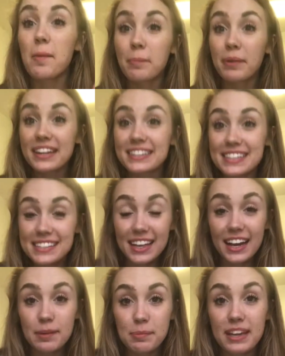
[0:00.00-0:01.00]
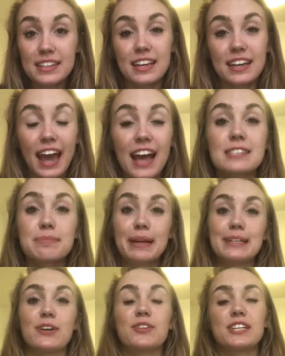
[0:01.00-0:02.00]
But it's exciting because I cast my
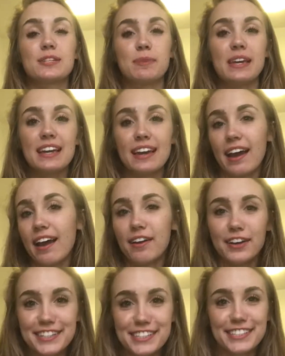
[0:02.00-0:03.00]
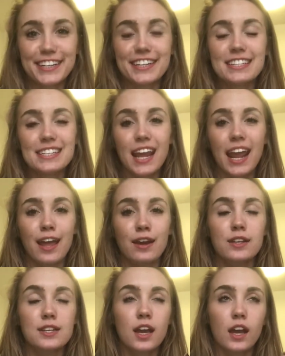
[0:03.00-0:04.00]
show this week. I had auditions,
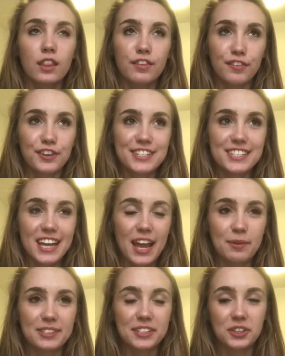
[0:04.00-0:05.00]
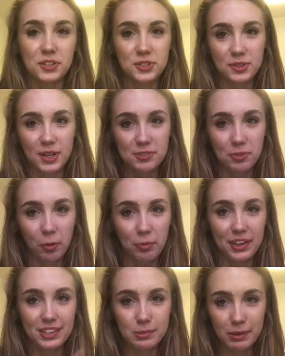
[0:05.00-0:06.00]
and the first day was a little stressful
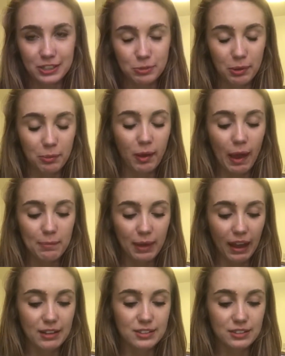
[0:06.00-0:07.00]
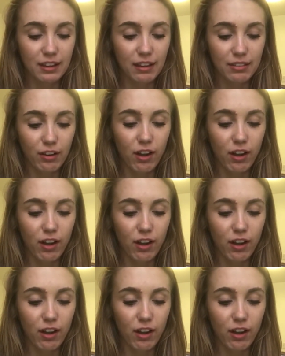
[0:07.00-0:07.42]
because a bunch of people kept canceling their